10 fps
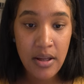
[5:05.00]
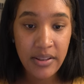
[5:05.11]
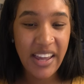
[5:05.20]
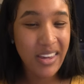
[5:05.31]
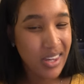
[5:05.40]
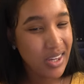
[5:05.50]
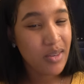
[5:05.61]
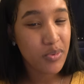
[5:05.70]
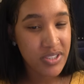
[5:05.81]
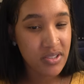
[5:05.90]
Like
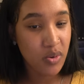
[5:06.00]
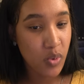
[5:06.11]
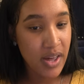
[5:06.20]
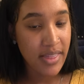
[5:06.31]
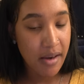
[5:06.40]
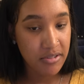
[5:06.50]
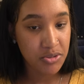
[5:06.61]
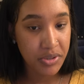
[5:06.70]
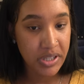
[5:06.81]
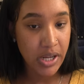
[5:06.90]
he was the one that
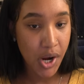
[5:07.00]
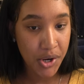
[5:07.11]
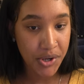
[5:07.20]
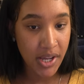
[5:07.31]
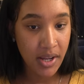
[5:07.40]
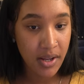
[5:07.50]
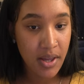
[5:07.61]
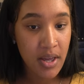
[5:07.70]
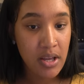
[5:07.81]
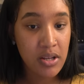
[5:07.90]
was really hurting.
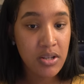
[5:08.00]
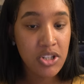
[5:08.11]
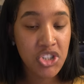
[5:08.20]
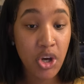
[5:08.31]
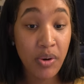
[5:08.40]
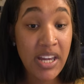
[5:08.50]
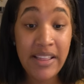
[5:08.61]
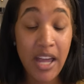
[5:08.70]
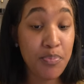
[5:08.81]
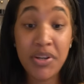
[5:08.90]
So he
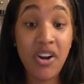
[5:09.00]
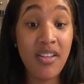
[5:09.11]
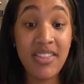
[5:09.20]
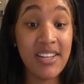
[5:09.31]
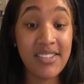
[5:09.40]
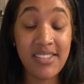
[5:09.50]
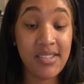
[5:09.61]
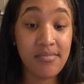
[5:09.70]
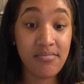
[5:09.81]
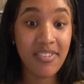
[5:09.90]
like put on
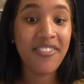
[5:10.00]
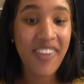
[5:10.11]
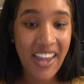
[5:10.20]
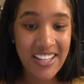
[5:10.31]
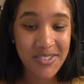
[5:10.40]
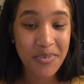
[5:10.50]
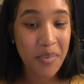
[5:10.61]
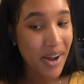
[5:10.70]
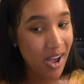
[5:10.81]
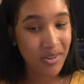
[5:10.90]
this face.
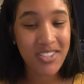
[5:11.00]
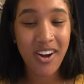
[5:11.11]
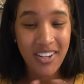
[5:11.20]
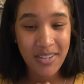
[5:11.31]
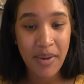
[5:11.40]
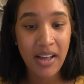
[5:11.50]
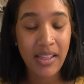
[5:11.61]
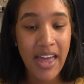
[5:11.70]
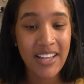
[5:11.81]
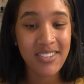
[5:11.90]
Remember how we talked about
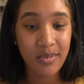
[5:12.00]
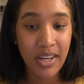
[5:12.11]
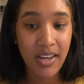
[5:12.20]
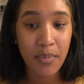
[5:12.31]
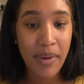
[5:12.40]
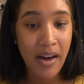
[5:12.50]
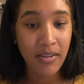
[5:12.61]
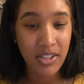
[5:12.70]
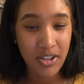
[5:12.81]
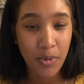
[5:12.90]
last week
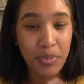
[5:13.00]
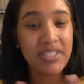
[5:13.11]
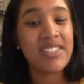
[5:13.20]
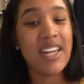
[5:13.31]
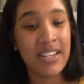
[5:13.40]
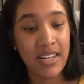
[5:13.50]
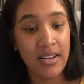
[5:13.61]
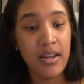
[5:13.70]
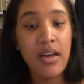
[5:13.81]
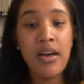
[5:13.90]
about, you know,
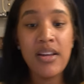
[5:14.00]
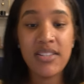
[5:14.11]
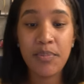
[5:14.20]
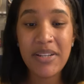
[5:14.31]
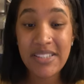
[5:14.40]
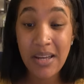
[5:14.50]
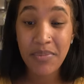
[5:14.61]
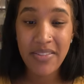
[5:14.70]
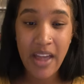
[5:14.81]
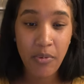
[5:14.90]
pretending to be
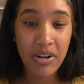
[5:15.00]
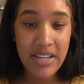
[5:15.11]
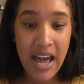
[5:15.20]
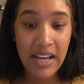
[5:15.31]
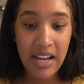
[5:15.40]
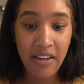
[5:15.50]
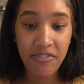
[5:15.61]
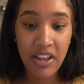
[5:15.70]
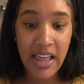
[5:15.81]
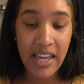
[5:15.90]
something that we're not. And I
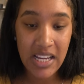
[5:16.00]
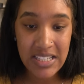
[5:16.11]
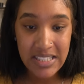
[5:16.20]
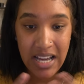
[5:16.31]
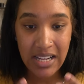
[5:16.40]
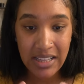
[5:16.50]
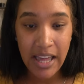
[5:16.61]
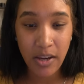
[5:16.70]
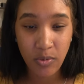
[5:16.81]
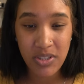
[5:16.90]
feel like he's kind of
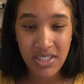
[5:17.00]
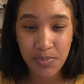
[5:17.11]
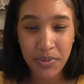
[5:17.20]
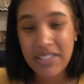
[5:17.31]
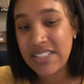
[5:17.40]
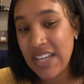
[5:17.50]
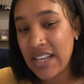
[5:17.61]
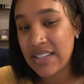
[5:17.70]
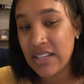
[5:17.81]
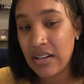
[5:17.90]
like was
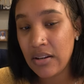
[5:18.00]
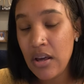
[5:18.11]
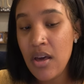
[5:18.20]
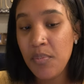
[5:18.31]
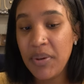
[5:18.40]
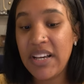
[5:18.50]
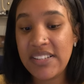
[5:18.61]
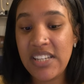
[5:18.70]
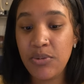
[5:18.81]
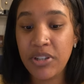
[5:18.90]
pretending
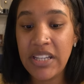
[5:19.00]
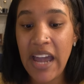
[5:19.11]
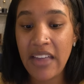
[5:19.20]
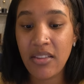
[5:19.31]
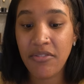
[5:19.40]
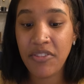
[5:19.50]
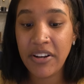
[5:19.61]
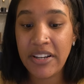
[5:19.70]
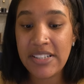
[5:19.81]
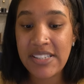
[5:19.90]
because he really had the
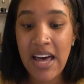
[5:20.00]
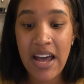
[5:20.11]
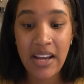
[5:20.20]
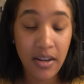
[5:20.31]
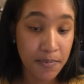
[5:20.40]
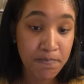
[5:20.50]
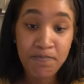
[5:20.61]
fear inside. And